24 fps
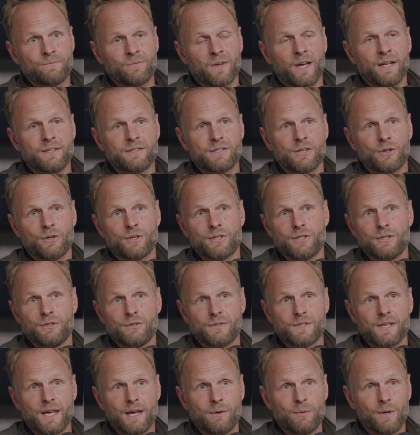And so as you
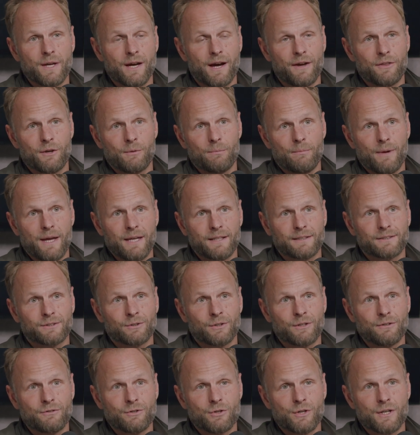say, we either make
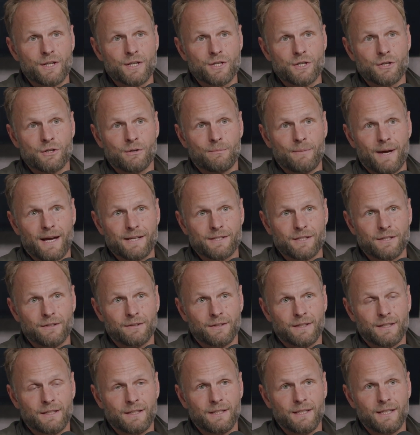sort of traditional
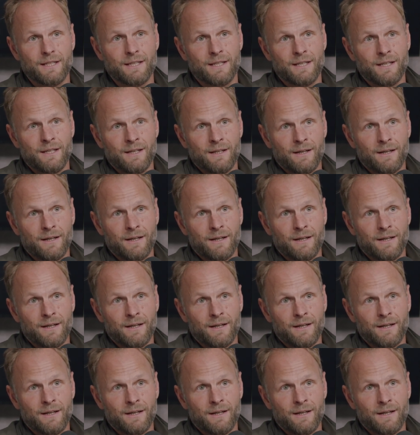masculinity